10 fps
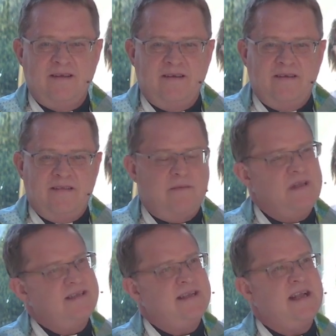They've been
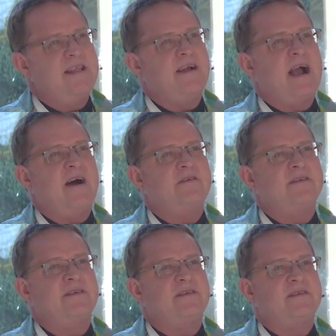sitting in their
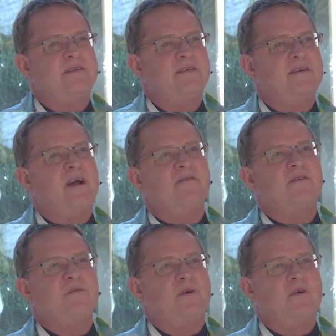houses,
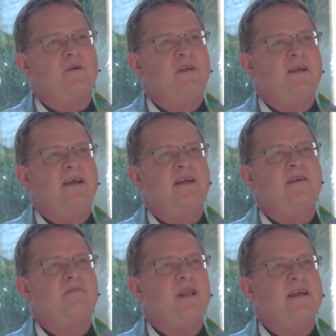comfortable and
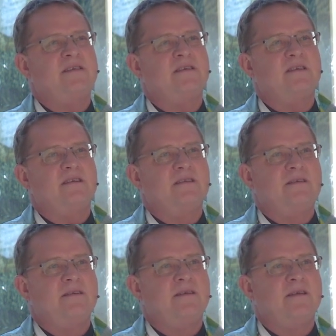complacent,
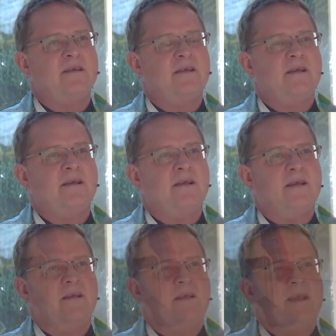and they've